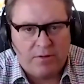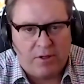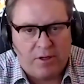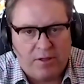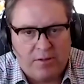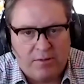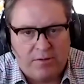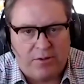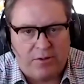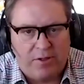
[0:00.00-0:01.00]
right,
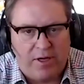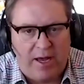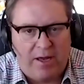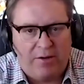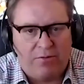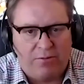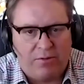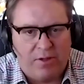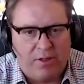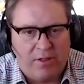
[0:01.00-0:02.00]
to handle
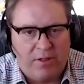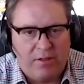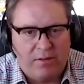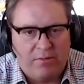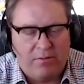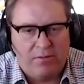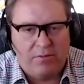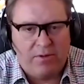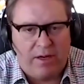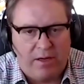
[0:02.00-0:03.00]
the
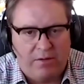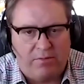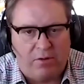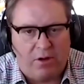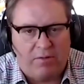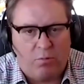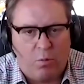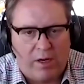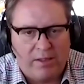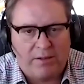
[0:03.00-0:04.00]
end of life
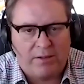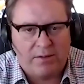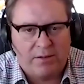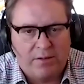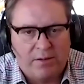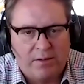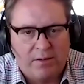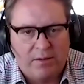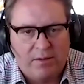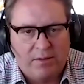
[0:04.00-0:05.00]
waste
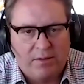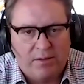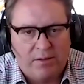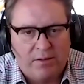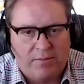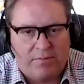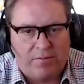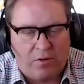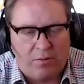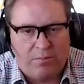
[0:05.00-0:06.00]

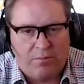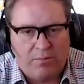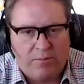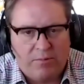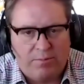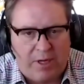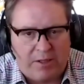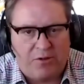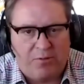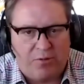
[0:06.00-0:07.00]
from
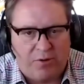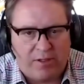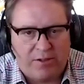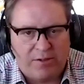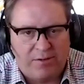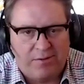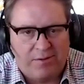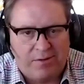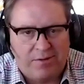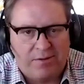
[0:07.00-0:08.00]
battery
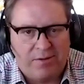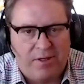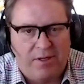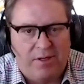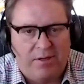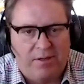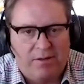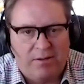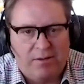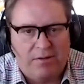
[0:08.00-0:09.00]
productions
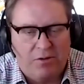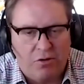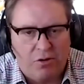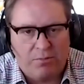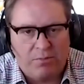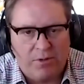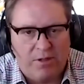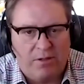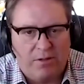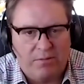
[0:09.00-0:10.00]
in Europe
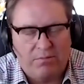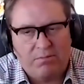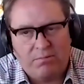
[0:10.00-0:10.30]
in